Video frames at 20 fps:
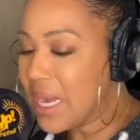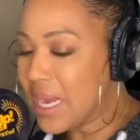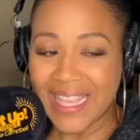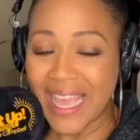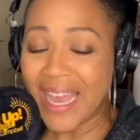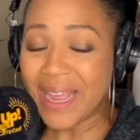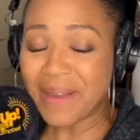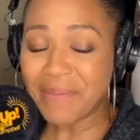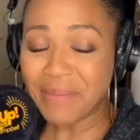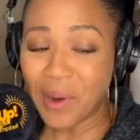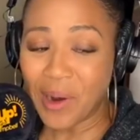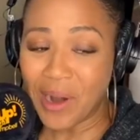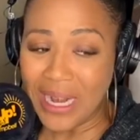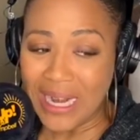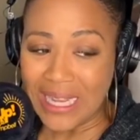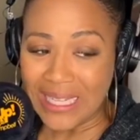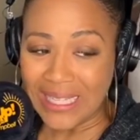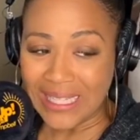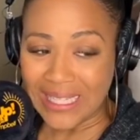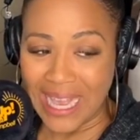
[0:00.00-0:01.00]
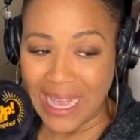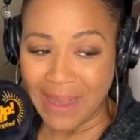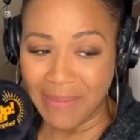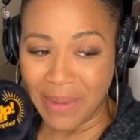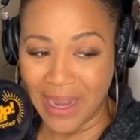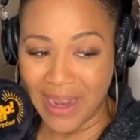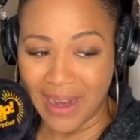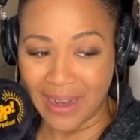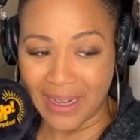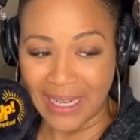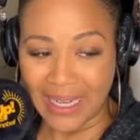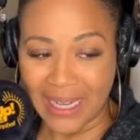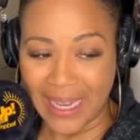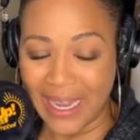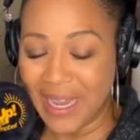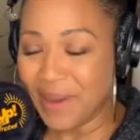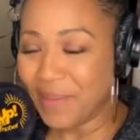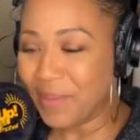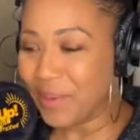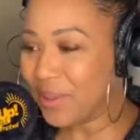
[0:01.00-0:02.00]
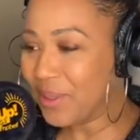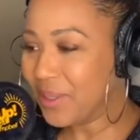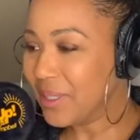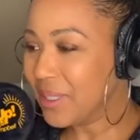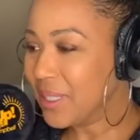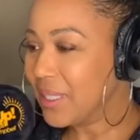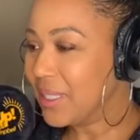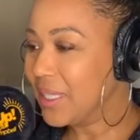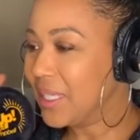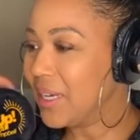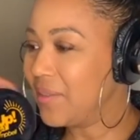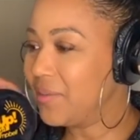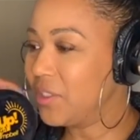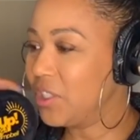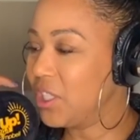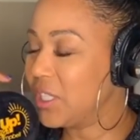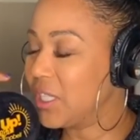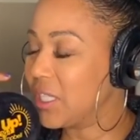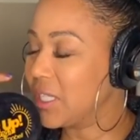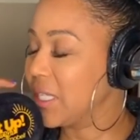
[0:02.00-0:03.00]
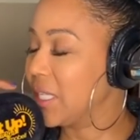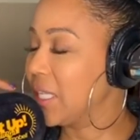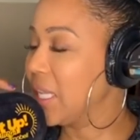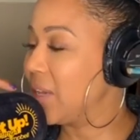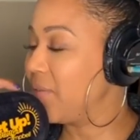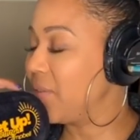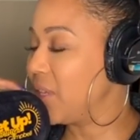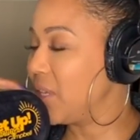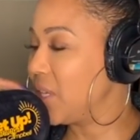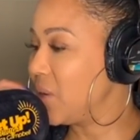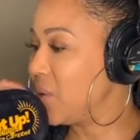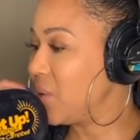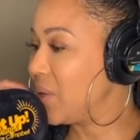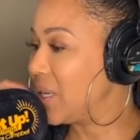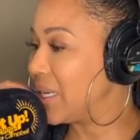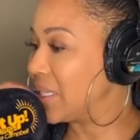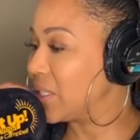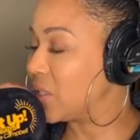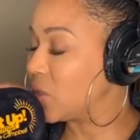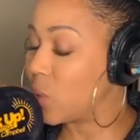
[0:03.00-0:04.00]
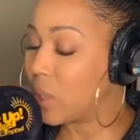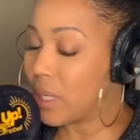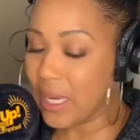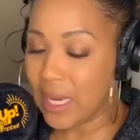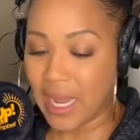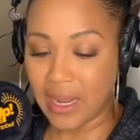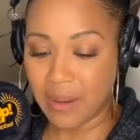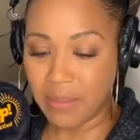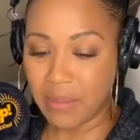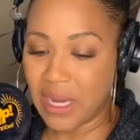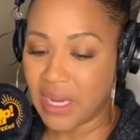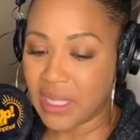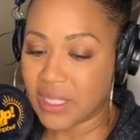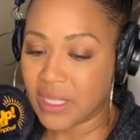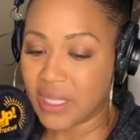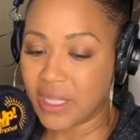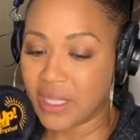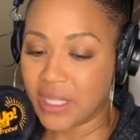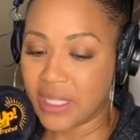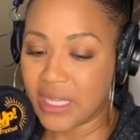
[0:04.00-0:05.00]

Get up. mornings. I'm Erica Campbell, loving Jesus and loving you. It is 29 minutes to the